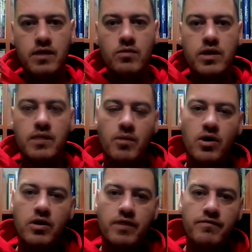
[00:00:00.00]
than what the
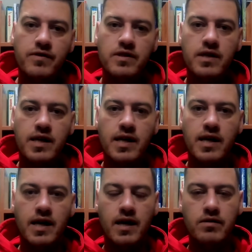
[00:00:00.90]
market physically
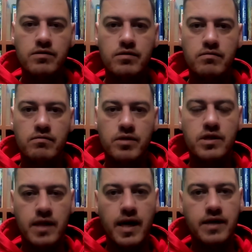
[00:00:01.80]
allows, which
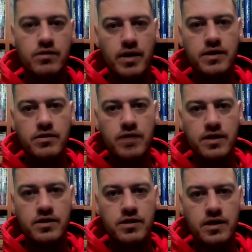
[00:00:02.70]
is the actual
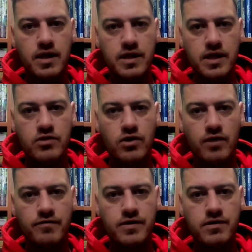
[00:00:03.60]
registrations in the deeds
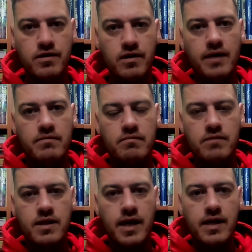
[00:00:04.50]
office, and
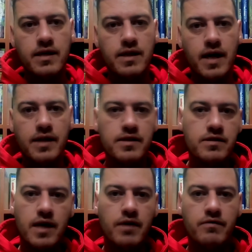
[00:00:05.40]
taking the
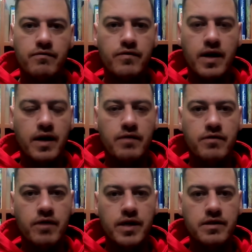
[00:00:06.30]
others out of
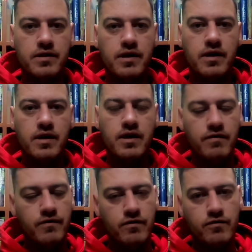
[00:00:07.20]
the race.
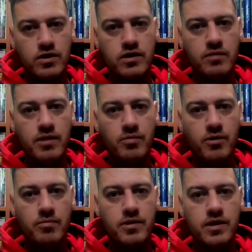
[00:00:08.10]
If you've got similar
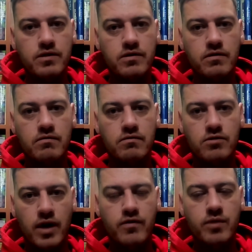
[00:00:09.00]
properties
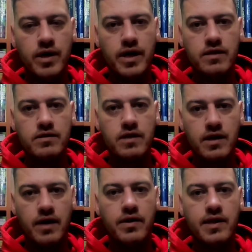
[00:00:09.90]
to everyone else
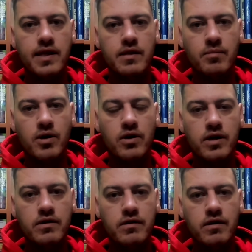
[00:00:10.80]
currently in the
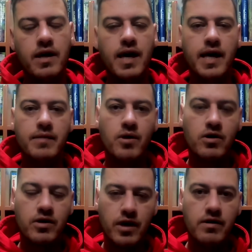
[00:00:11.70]
market, and the
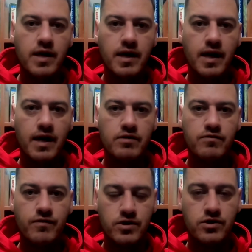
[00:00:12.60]
market only
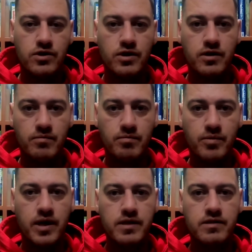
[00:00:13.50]
allows for a certain
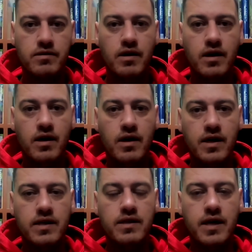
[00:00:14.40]
price
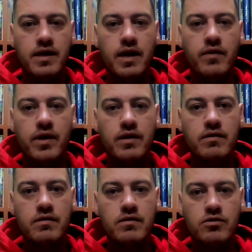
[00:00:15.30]
in that
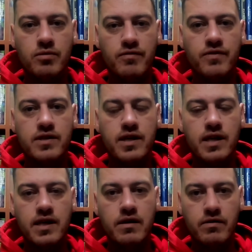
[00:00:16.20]
area to be
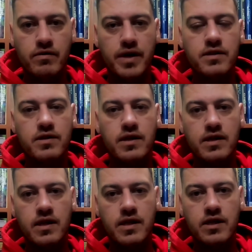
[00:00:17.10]
physically registered
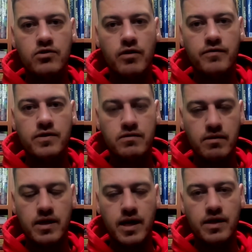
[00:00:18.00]
in the deeds
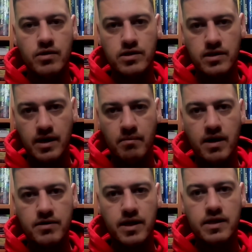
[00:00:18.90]
office, in other words, the
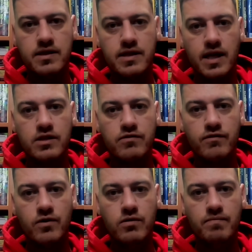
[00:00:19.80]
amount that it sells
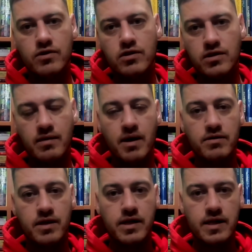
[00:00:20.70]
for versus the
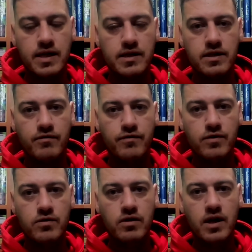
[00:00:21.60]
amount that it's listed
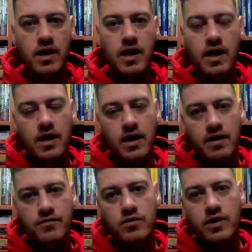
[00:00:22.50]
for,
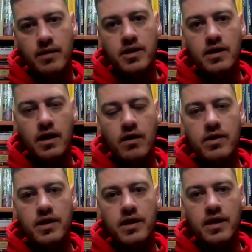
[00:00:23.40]
if you come in
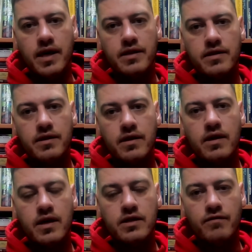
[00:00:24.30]
lower than that,
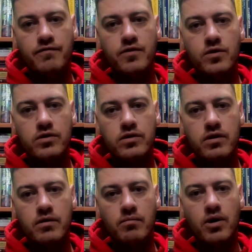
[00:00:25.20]
it's a
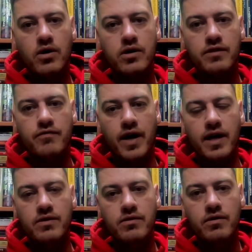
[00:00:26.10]
forced market
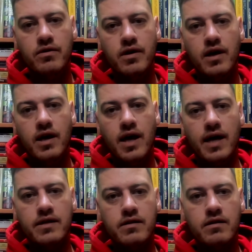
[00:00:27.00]
value,
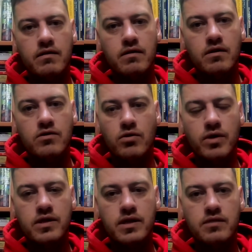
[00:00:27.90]
and your
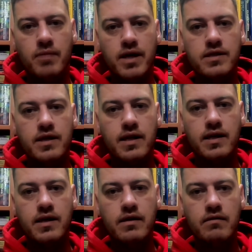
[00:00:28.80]
risk is
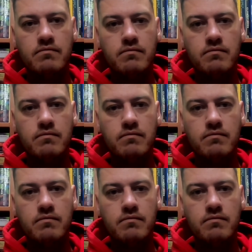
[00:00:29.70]
basically